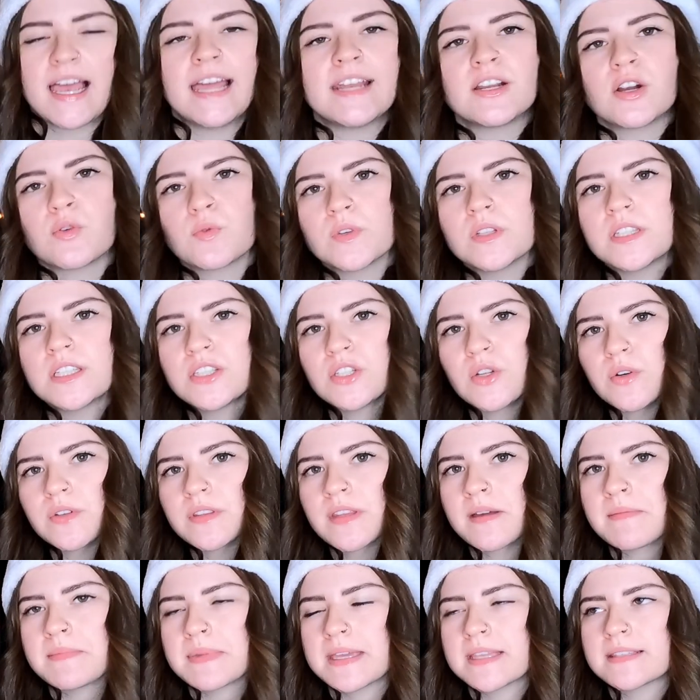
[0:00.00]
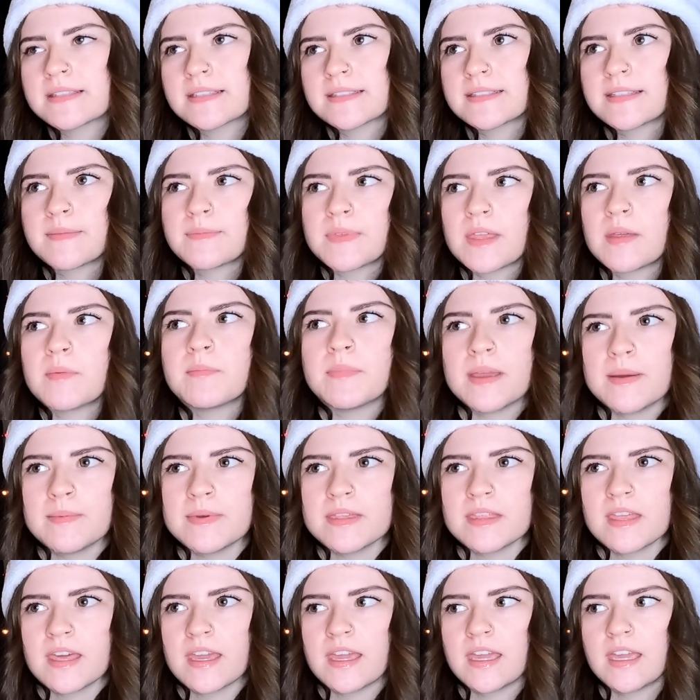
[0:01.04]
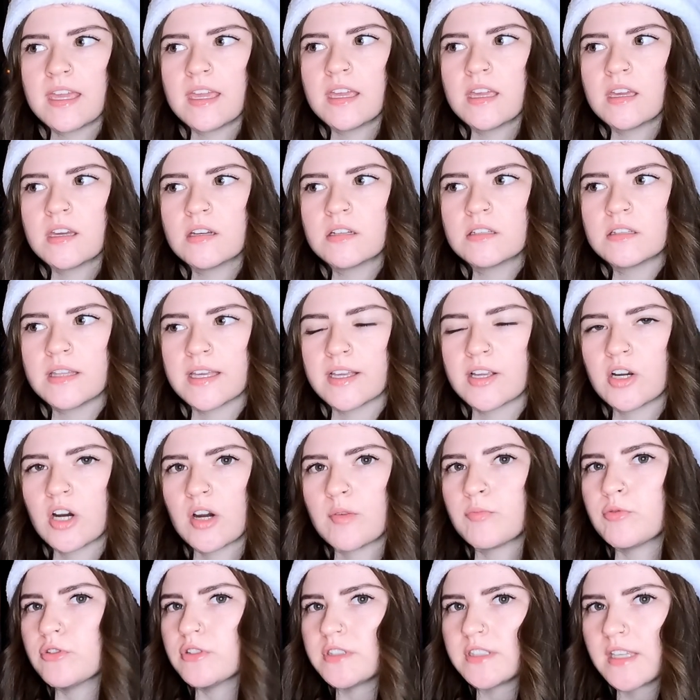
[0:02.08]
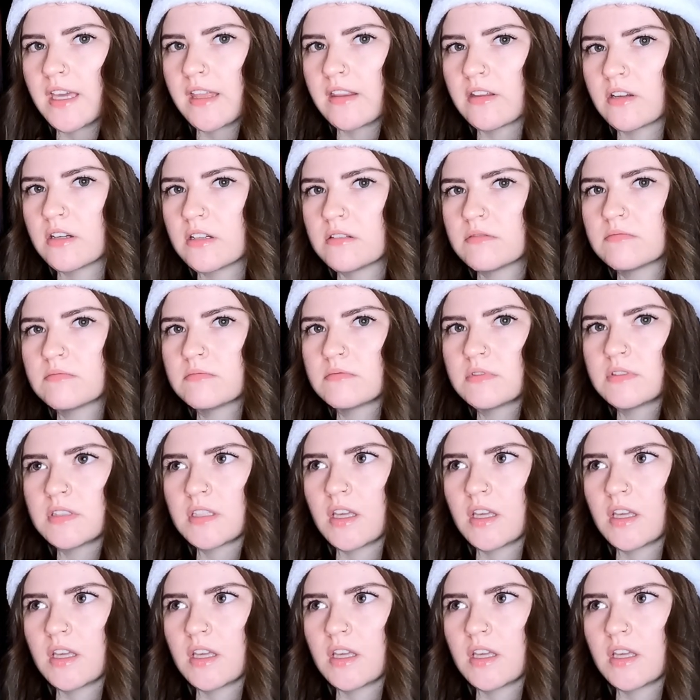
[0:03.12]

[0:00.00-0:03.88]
I don't really know what that means, except that maybe they like carpool together